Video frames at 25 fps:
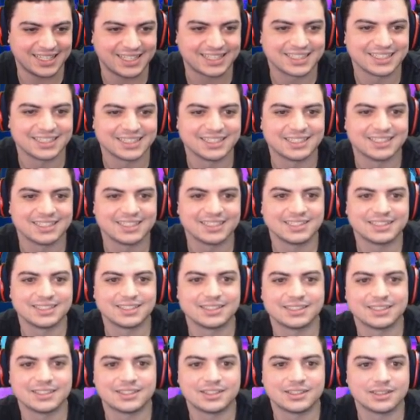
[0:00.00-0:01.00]
no, you
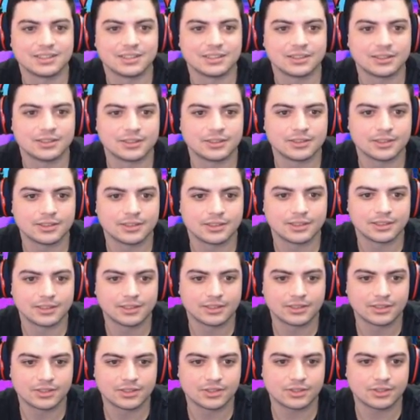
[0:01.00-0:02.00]
killed Sasuke?
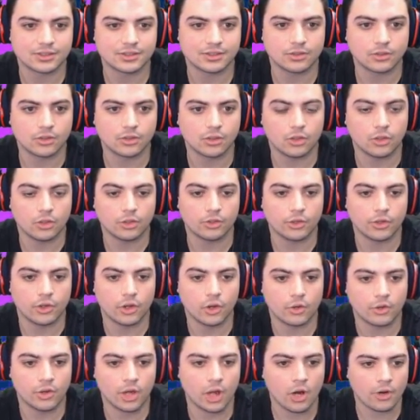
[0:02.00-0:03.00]
Oh,
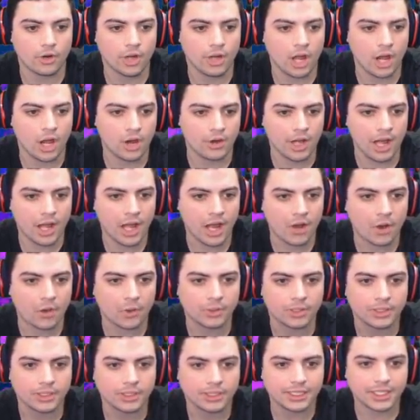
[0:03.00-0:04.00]
no, no, no, no!
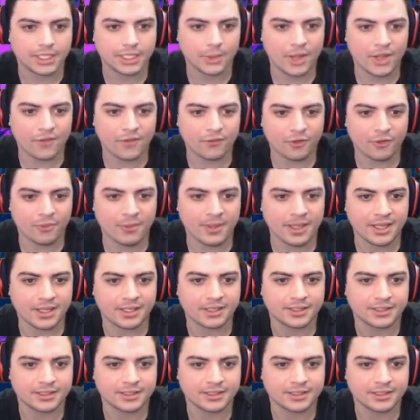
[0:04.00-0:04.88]
Get away from me!